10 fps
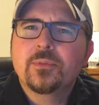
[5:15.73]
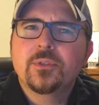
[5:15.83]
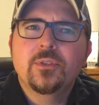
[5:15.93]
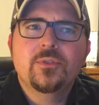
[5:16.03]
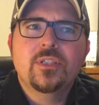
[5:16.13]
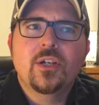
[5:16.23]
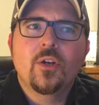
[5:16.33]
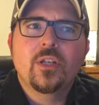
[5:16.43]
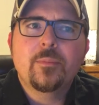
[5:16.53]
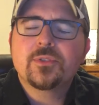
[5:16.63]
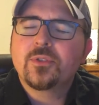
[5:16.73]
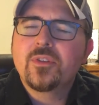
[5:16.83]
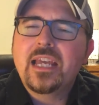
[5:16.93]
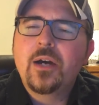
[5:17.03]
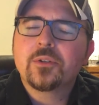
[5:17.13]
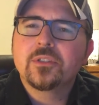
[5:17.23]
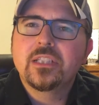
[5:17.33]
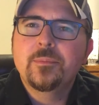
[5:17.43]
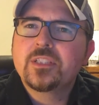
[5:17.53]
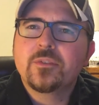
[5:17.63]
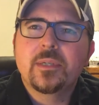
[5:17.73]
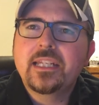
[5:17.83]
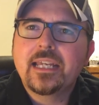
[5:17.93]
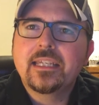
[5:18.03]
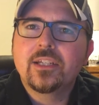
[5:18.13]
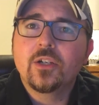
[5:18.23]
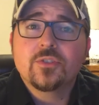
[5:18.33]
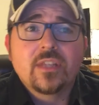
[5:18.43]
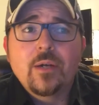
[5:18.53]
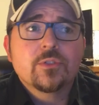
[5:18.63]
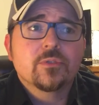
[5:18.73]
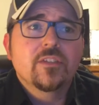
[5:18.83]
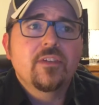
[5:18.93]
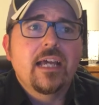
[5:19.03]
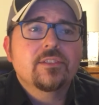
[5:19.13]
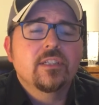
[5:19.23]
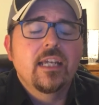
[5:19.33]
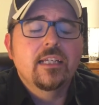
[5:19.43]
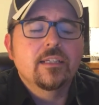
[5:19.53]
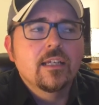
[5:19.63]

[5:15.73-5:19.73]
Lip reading: producing an old episode of The Outer Limits from a decade ago, so that was really fascinating.